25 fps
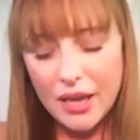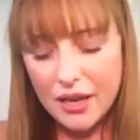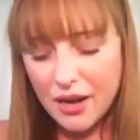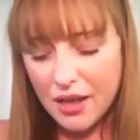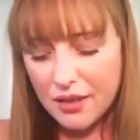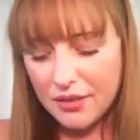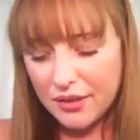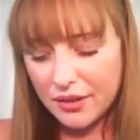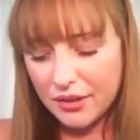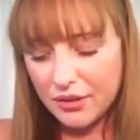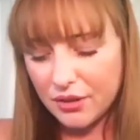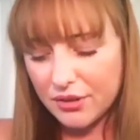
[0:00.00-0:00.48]
And I
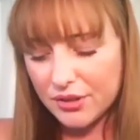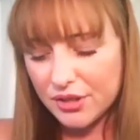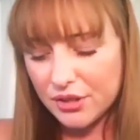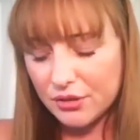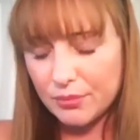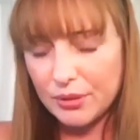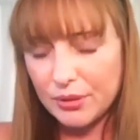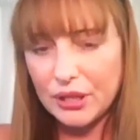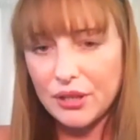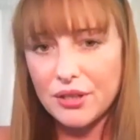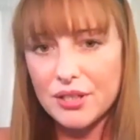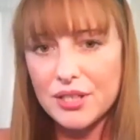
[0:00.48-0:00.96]
think also
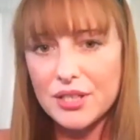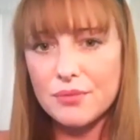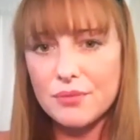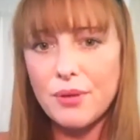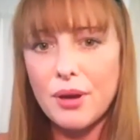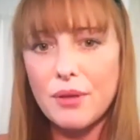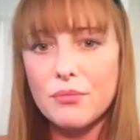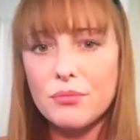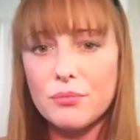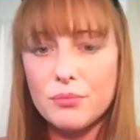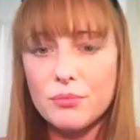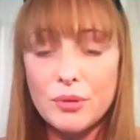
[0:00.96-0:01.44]
because
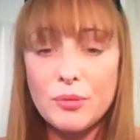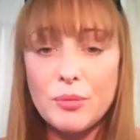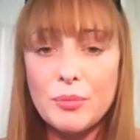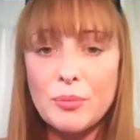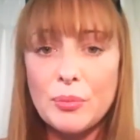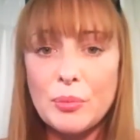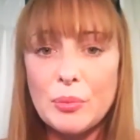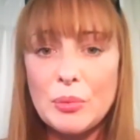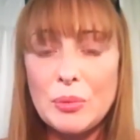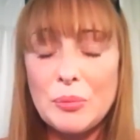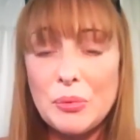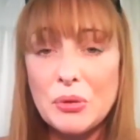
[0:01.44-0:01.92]
when
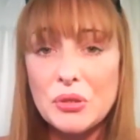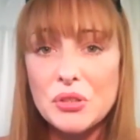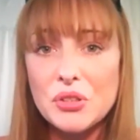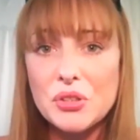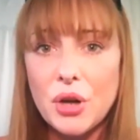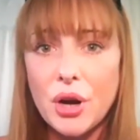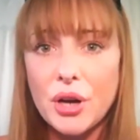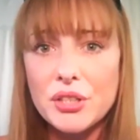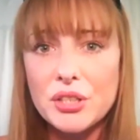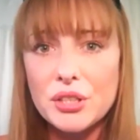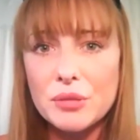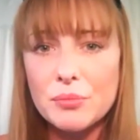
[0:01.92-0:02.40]
Rupa
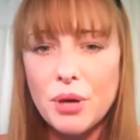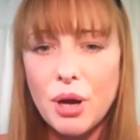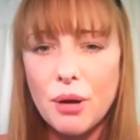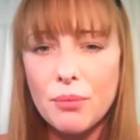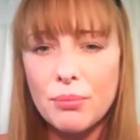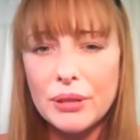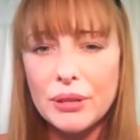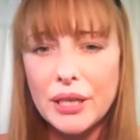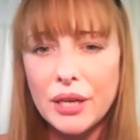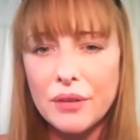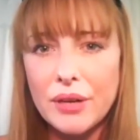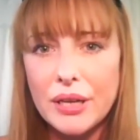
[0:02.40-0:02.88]
started
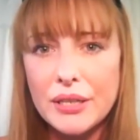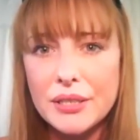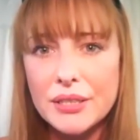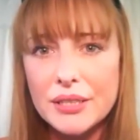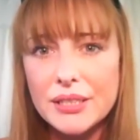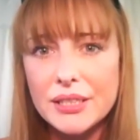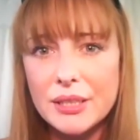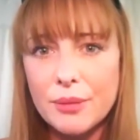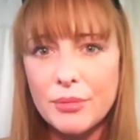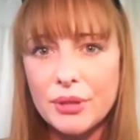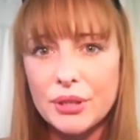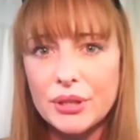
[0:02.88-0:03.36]
probably around a
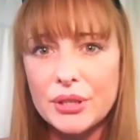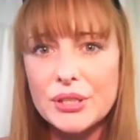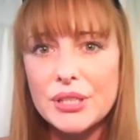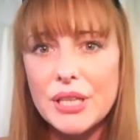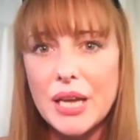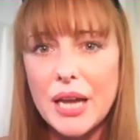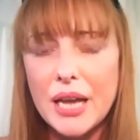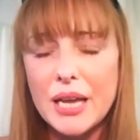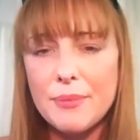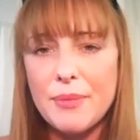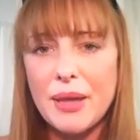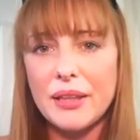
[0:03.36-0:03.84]
similar
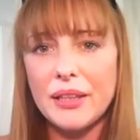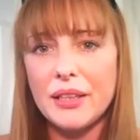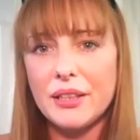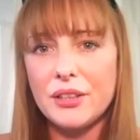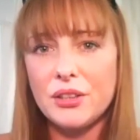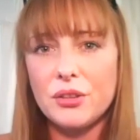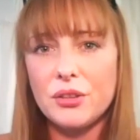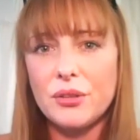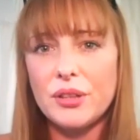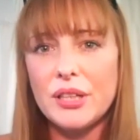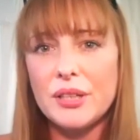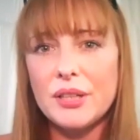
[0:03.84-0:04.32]
time, Ellie,
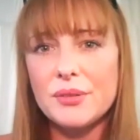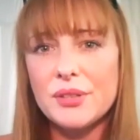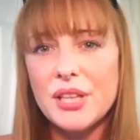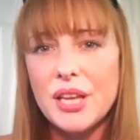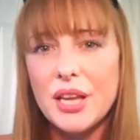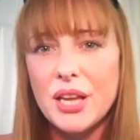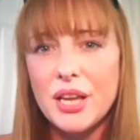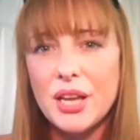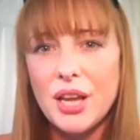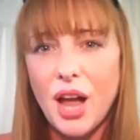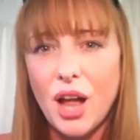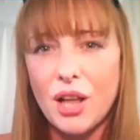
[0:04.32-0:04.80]
you know, and it's
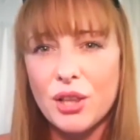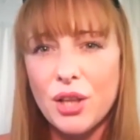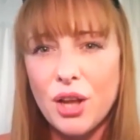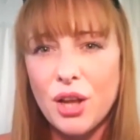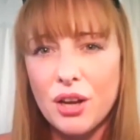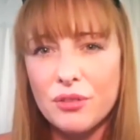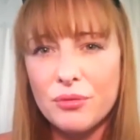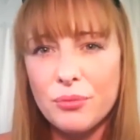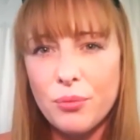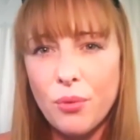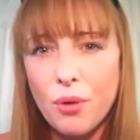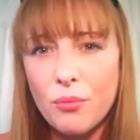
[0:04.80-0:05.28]
a
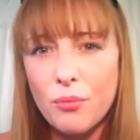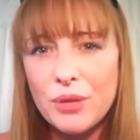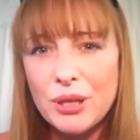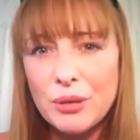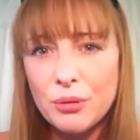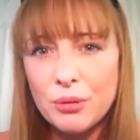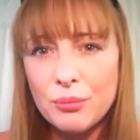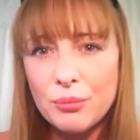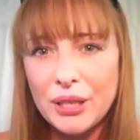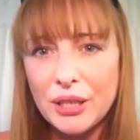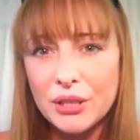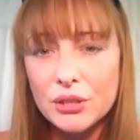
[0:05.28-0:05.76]
lot of what we
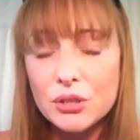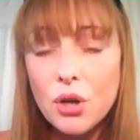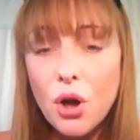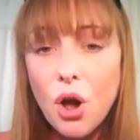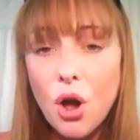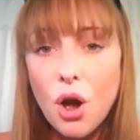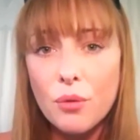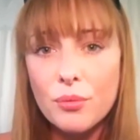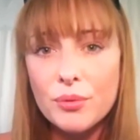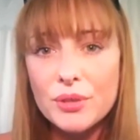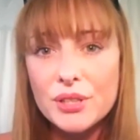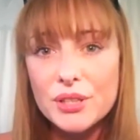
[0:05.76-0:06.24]
were being
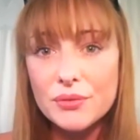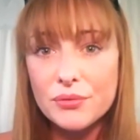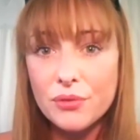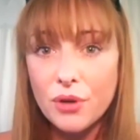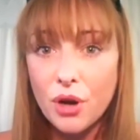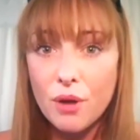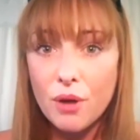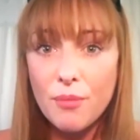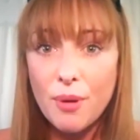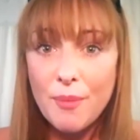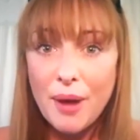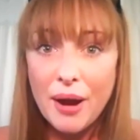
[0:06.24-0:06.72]
taught was
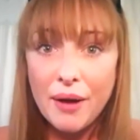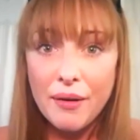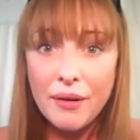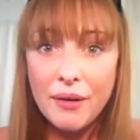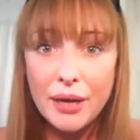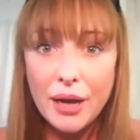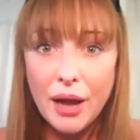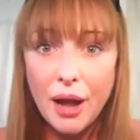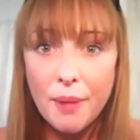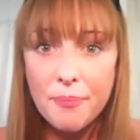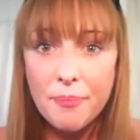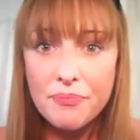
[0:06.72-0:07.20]
from
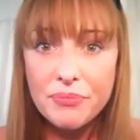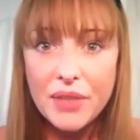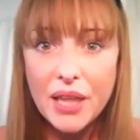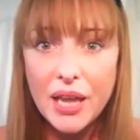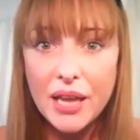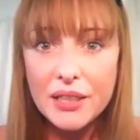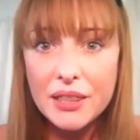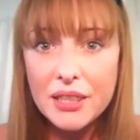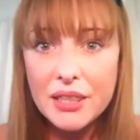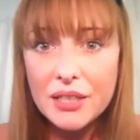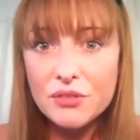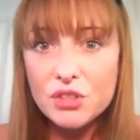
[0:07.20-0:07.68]
America.
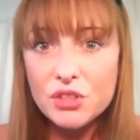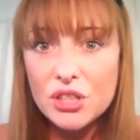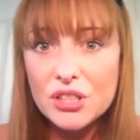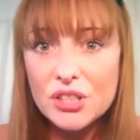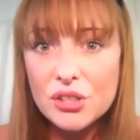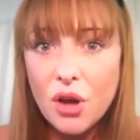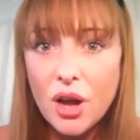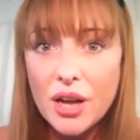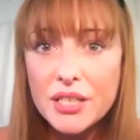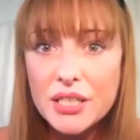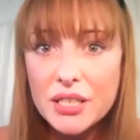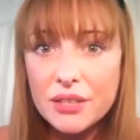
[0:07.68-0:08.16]
And they've just
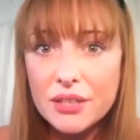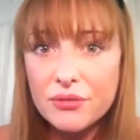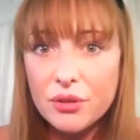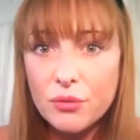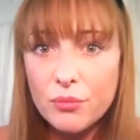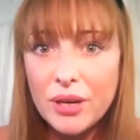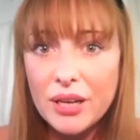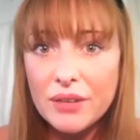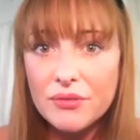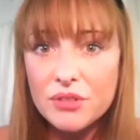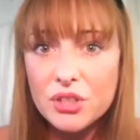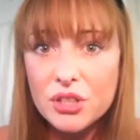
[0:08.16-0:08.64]
got a different
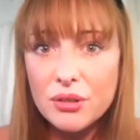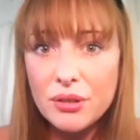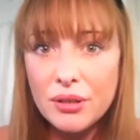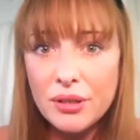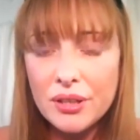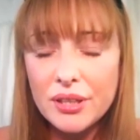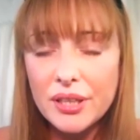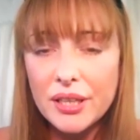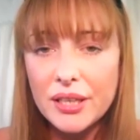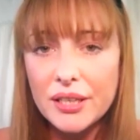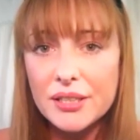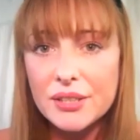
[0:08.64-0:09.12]
way of doing
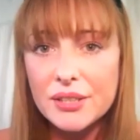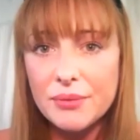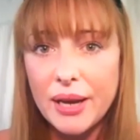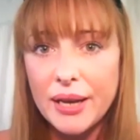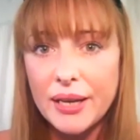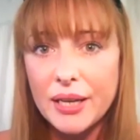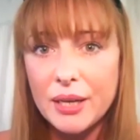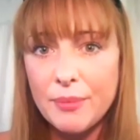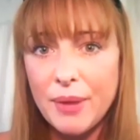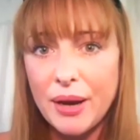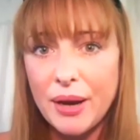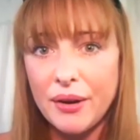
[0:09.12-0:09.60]
things right
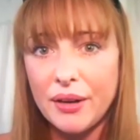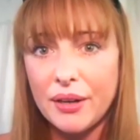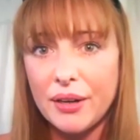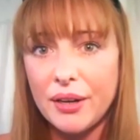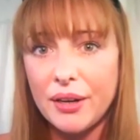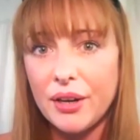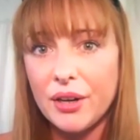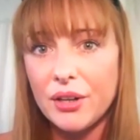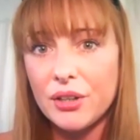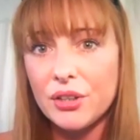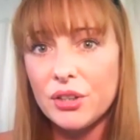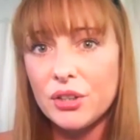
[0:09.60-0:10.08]
in
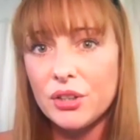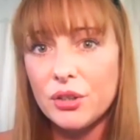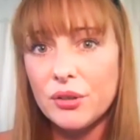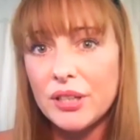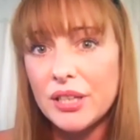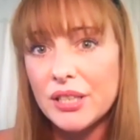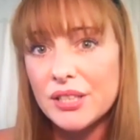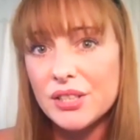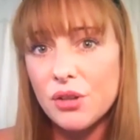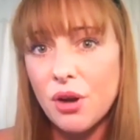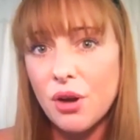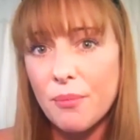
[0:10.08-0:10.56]
America, you know, and
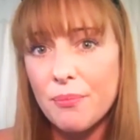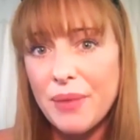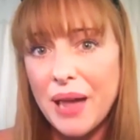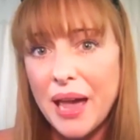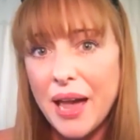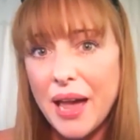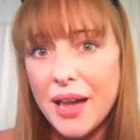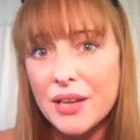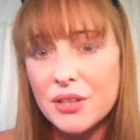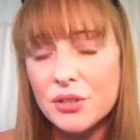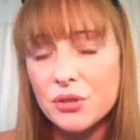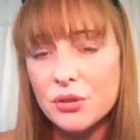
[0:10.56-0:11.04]
it's not
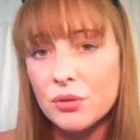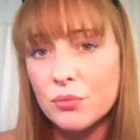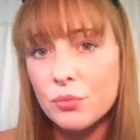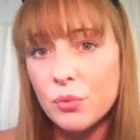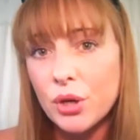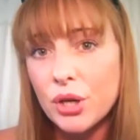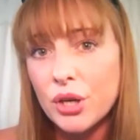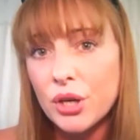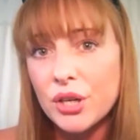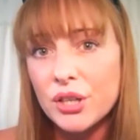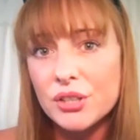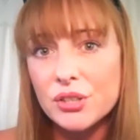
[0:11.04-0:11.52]
bad or
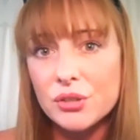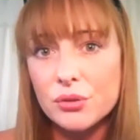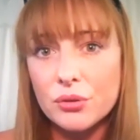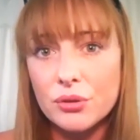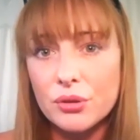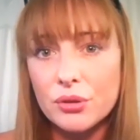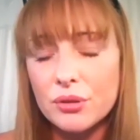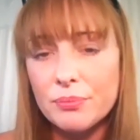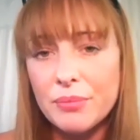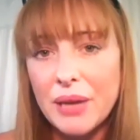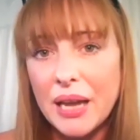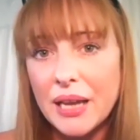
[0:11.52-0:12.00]
worse
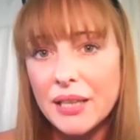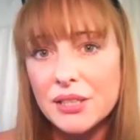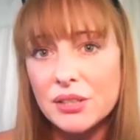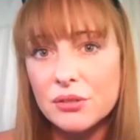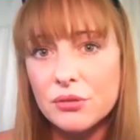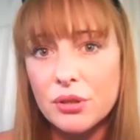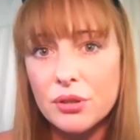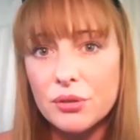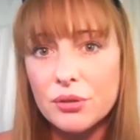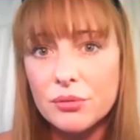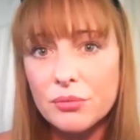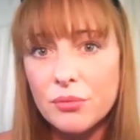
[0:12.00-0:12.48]
or
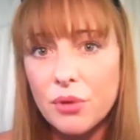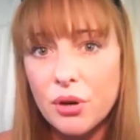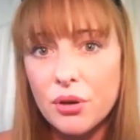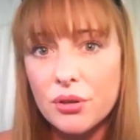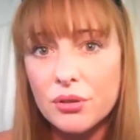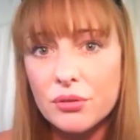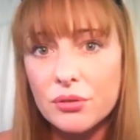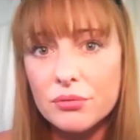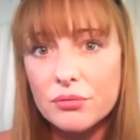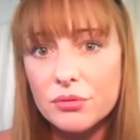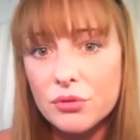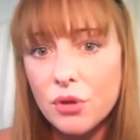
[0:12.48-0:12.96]
better or
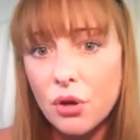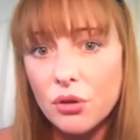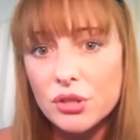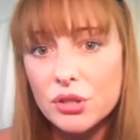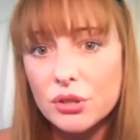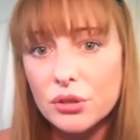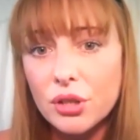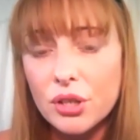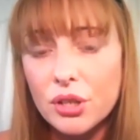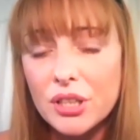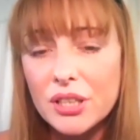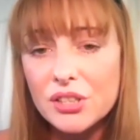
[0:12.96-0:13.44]
not
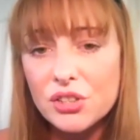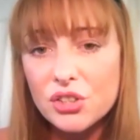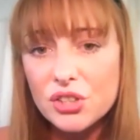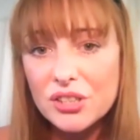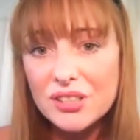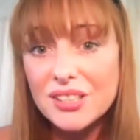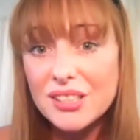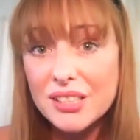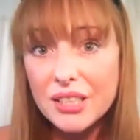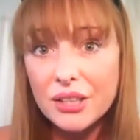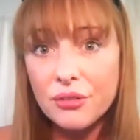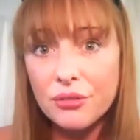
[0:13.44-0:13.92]
so good. It's
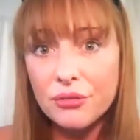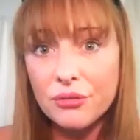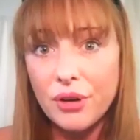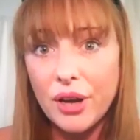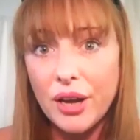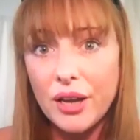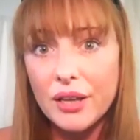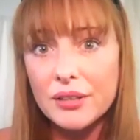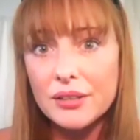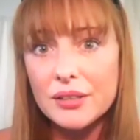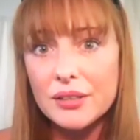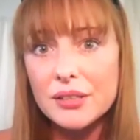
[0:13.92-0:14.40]
just
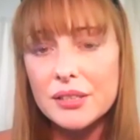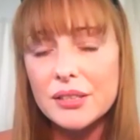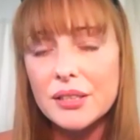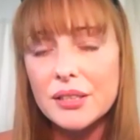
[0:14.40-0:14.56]
different.